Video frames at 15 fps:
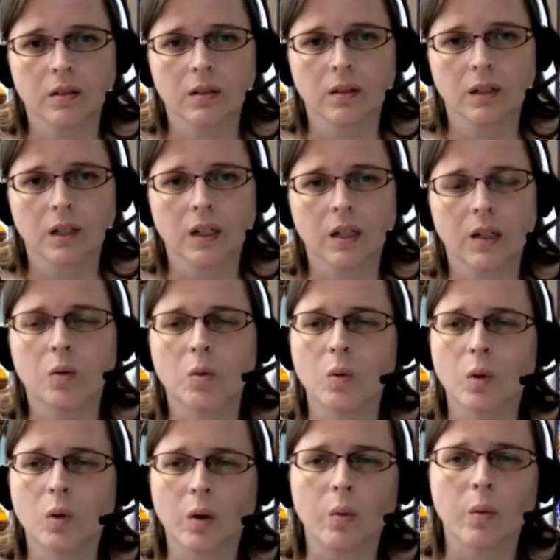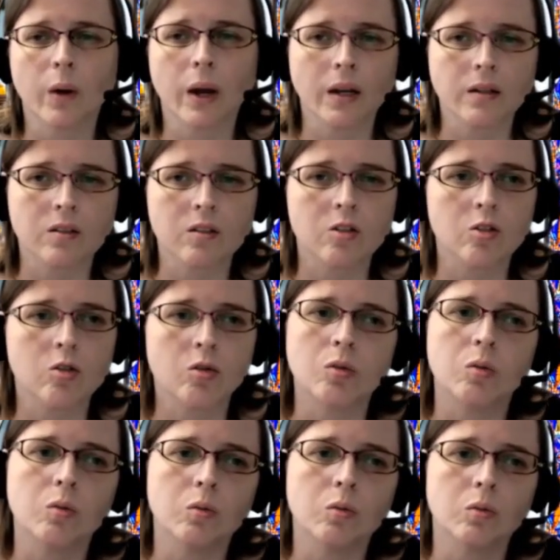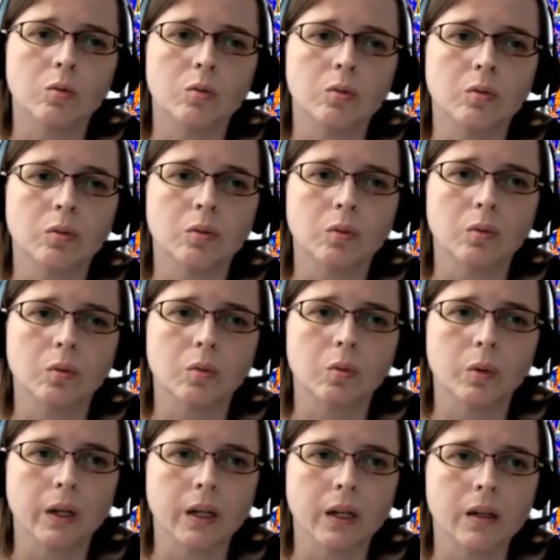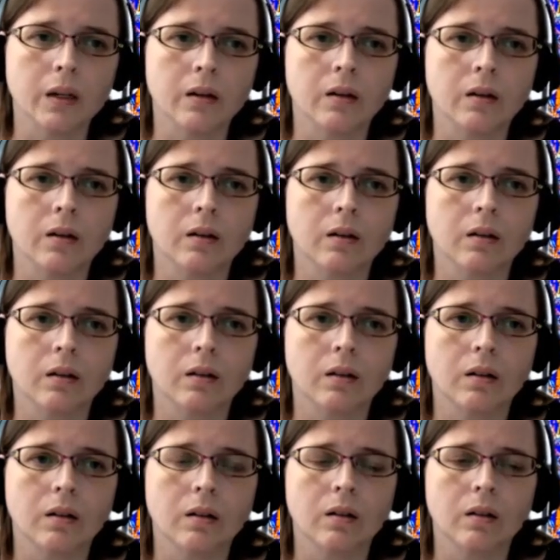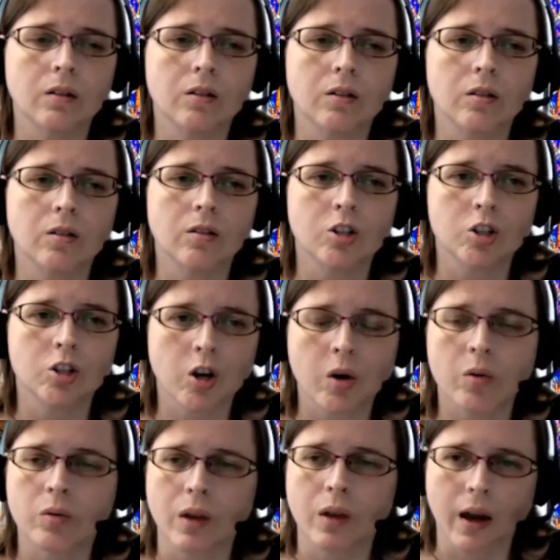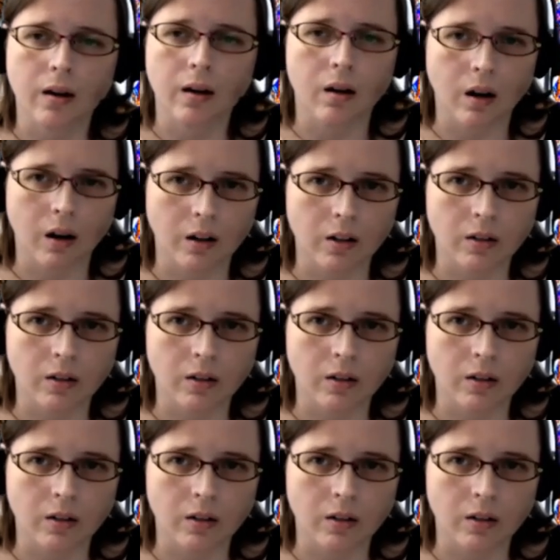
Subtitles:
In what ways do we show that honor?